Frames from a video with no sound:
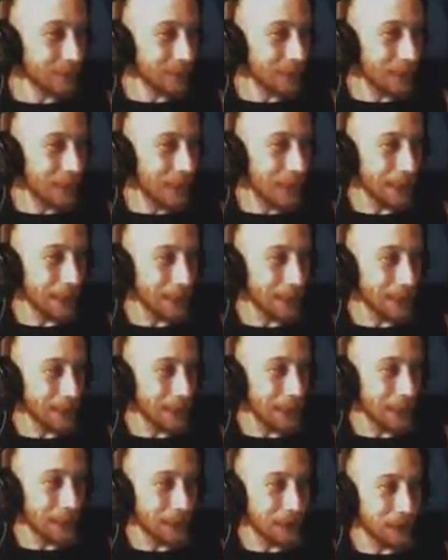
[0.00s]
And
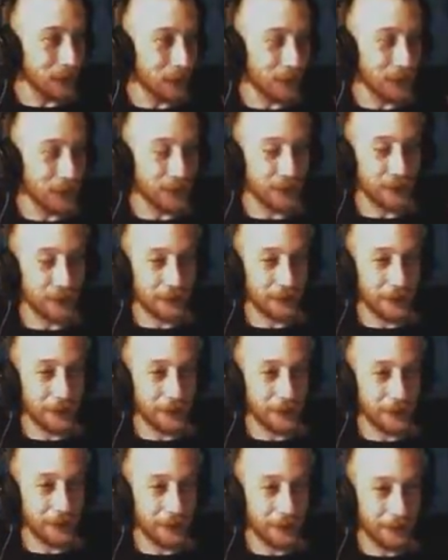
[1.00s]
yeah, she's
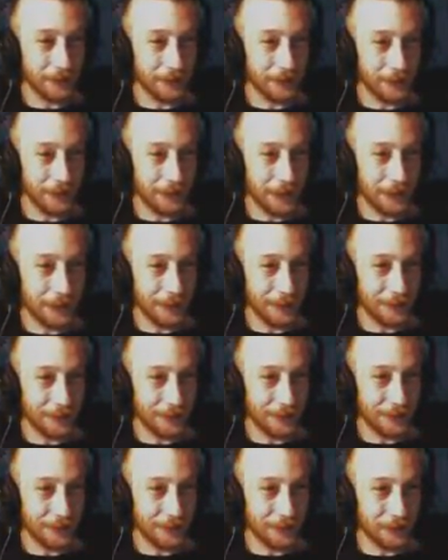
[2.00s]
yeah,
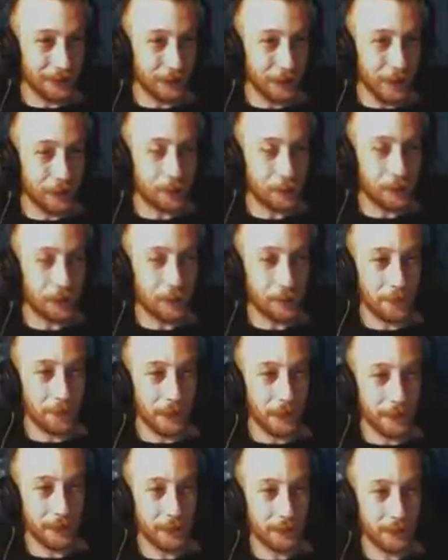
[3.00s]
and the
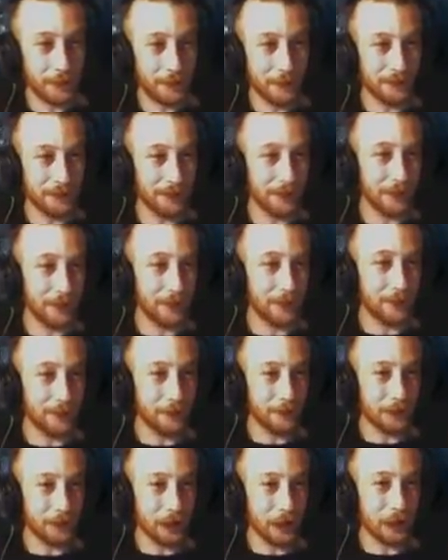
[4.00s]
master of the
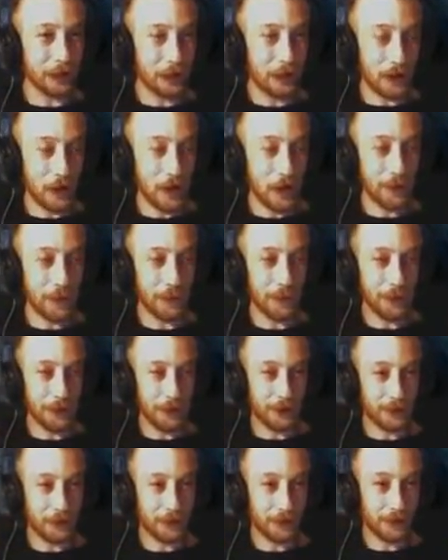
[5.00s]
title
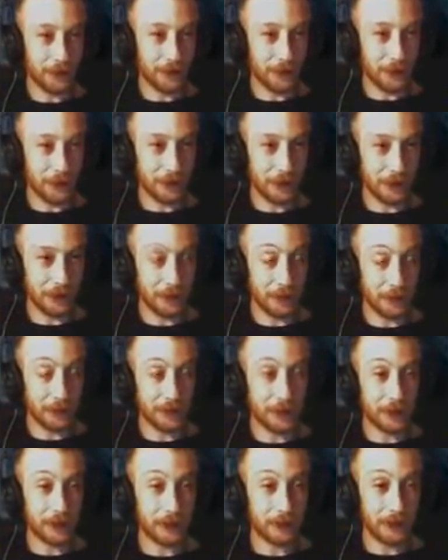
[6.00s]
master of the asylum is
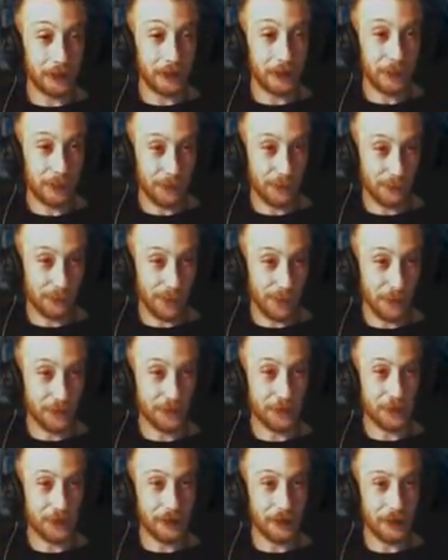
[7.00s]
someone who
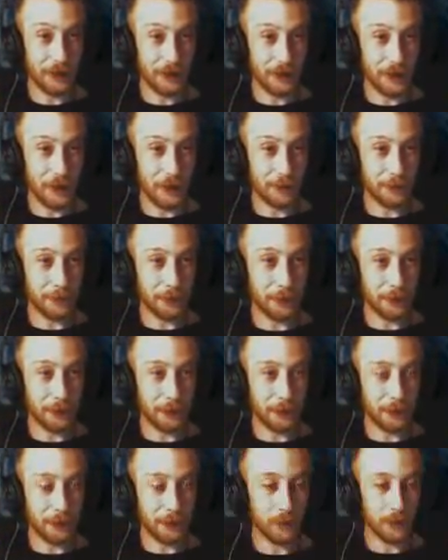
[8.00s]
runs the
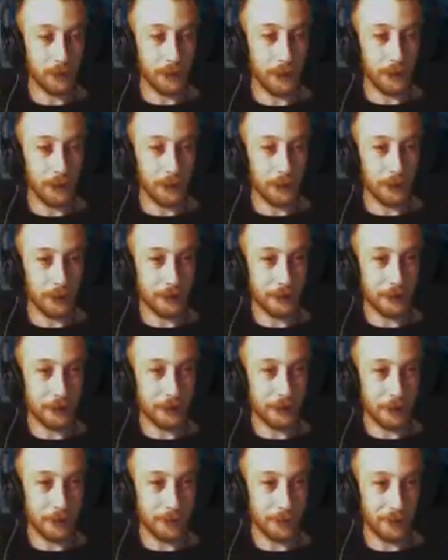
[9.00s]
establishment, where, as I
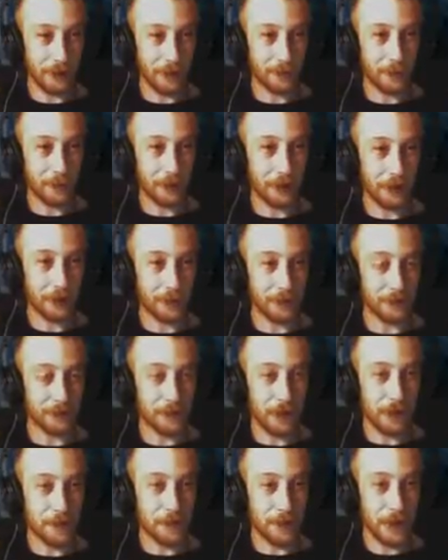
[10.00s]
said, all vampires are
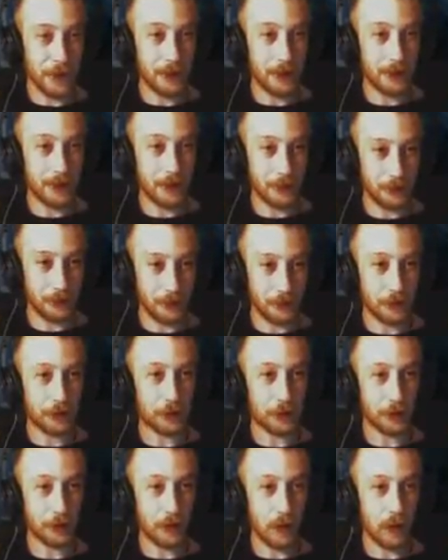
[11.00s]
free to meet. It's
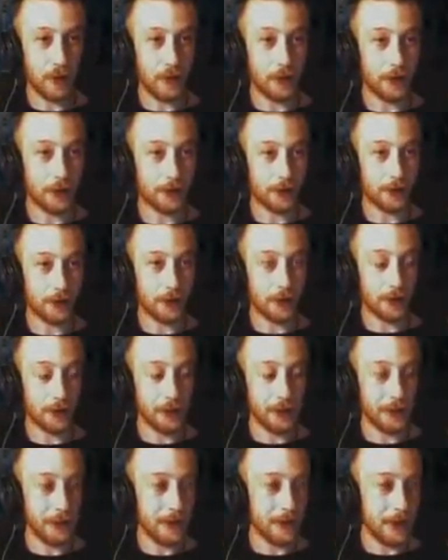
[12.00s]
neutral ground,
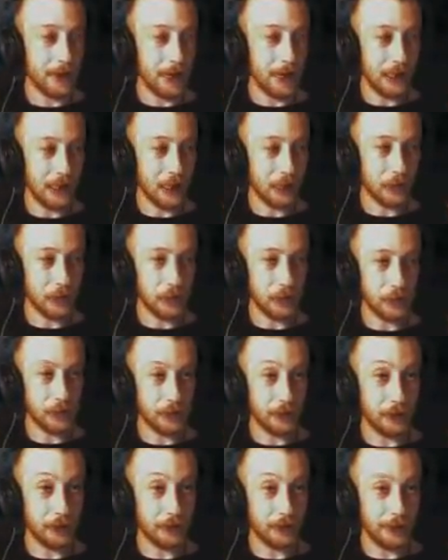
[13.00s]
and no shit
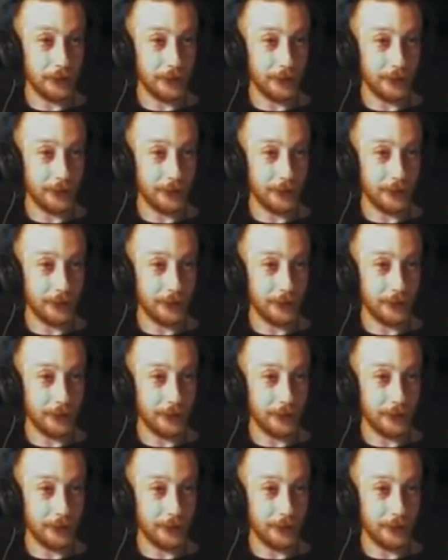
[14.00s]
goes down.